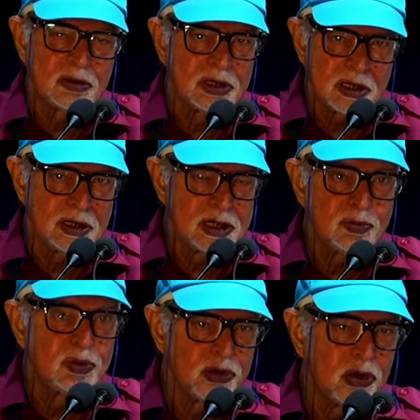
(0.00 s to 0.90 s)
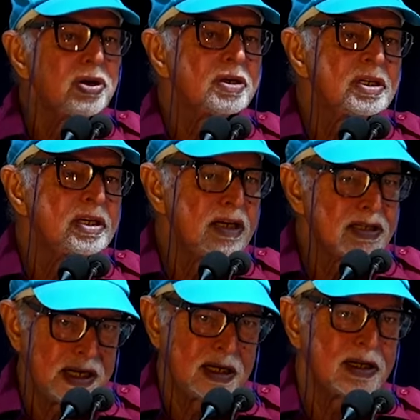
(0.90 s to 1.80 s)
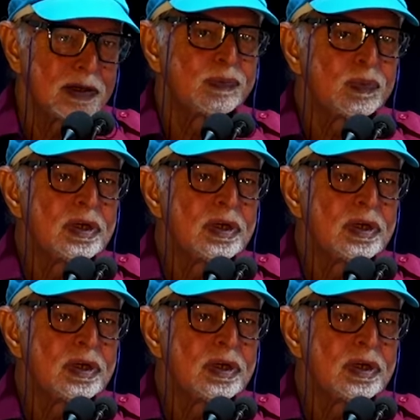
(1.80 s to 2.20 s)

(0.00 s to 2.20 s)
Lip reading: 20 days before his hanging.